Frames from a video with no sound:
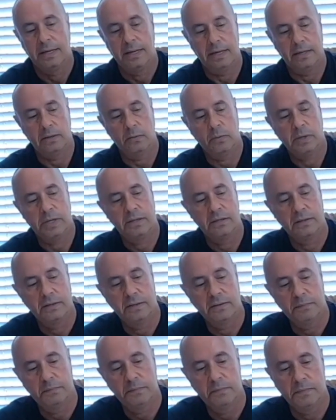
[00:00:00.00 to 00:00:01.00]
And the way that
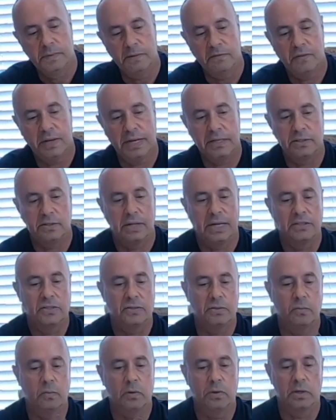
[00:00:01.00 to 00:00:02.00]
the visor
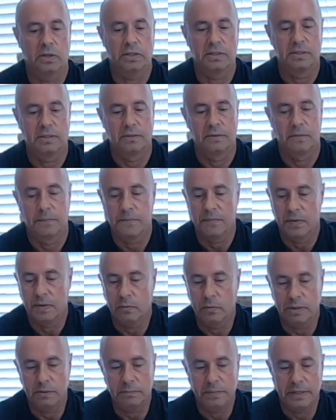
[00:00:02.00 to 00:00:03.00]
actually works
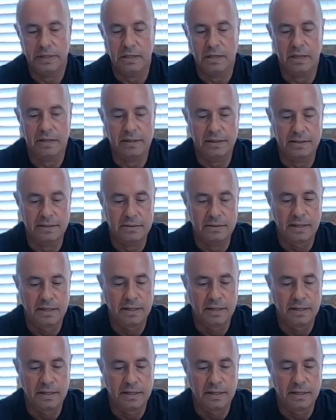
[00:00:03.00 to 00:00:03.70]
with the pin lock is